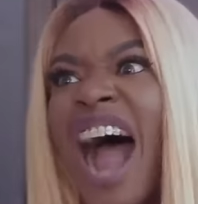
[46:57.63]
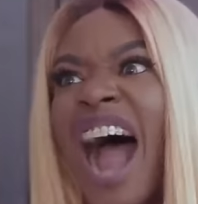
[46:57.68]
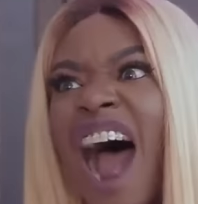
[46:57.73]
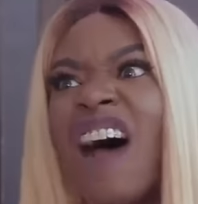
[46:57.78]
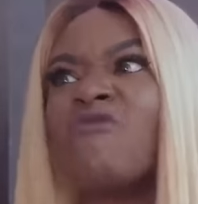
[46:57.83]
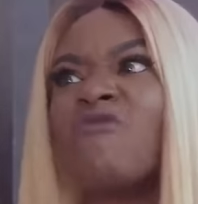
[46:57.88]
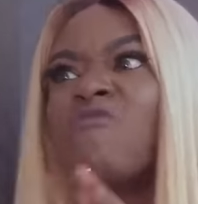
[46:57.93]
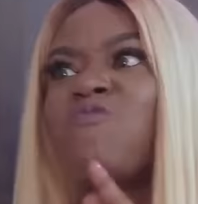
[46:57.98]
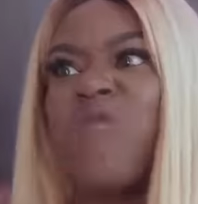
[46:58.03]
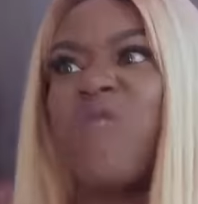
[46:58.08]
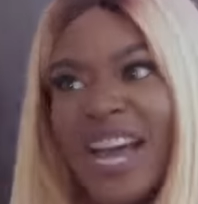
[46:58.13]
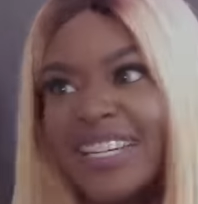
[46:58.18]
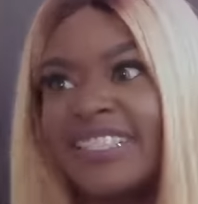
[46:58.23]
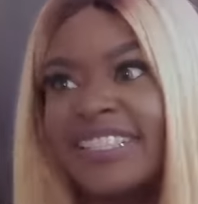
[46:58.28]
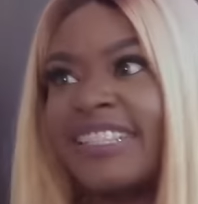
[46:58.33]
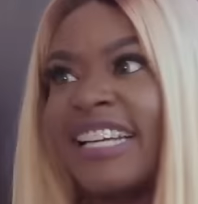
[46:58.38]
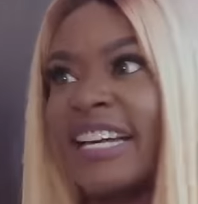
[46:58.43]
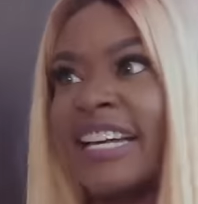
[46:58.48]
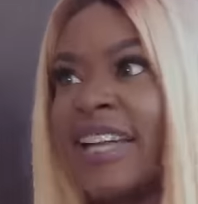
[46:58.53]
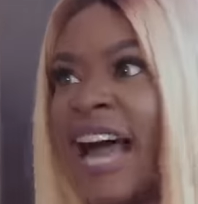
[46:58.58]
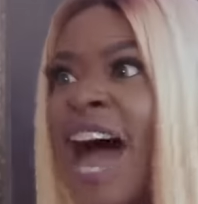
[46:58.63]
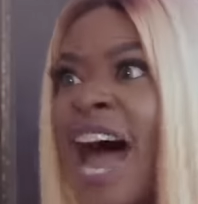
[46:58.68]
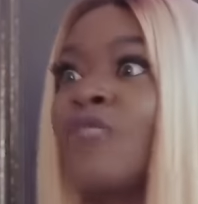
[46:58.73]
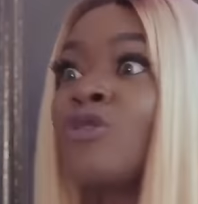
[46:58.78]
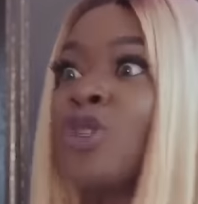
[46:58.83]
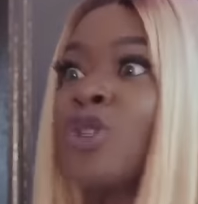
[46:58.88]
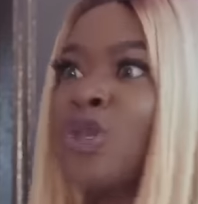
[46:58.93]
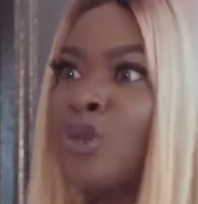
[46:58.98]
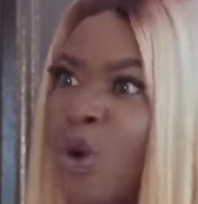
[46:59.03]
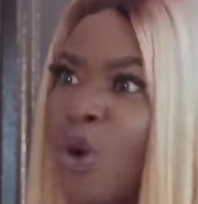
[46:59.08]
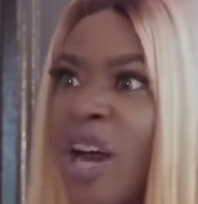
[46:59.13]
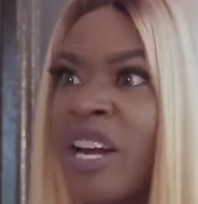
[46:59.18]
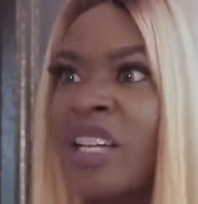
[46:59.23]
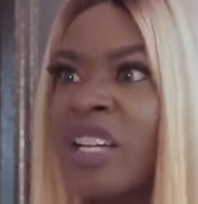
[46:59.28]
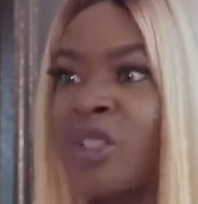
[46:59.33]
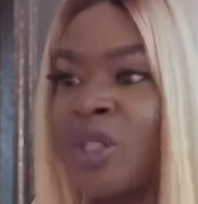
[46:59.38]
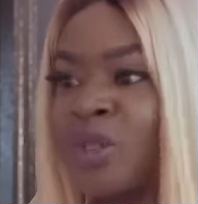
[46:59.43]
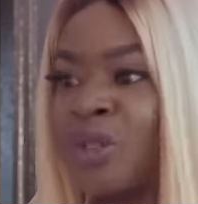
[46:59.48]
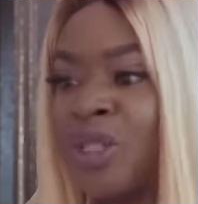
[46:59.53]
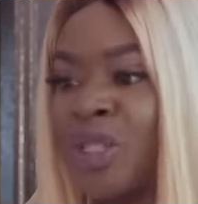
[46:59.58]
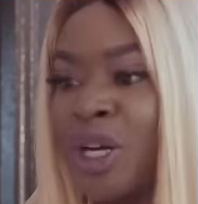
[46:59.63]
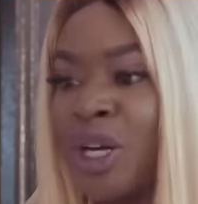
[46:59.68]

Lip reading: her arrested and thrown into